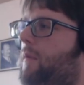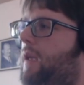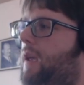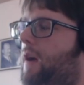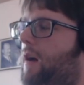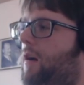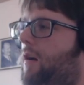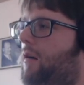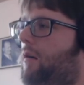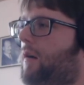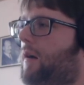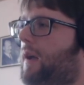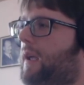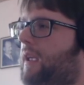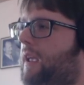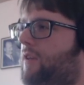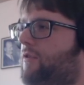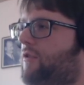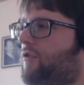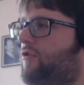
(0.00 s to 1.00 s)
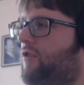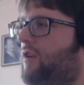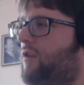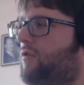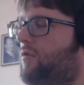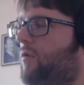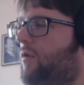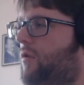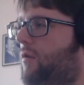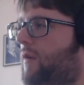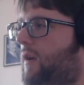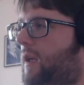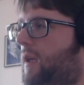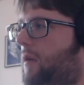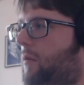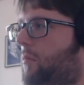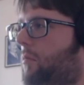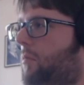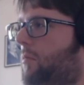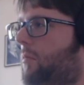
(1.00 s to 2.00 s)
I guess the cheaters are
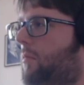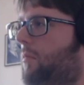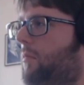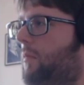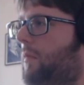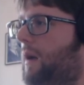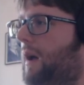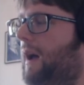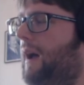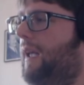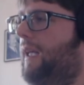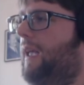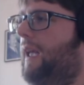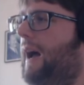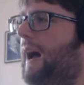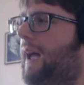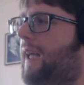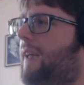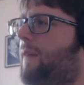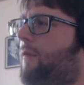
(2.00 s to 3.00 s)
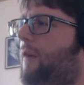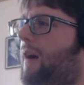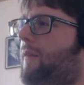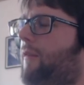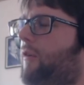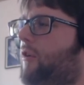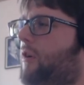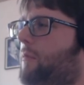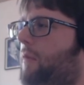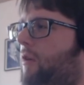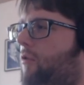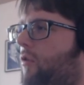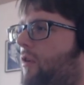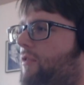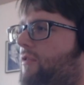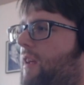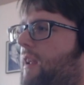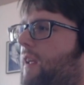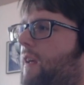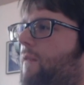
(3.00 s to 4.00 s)
annoying. I either haven't come across any of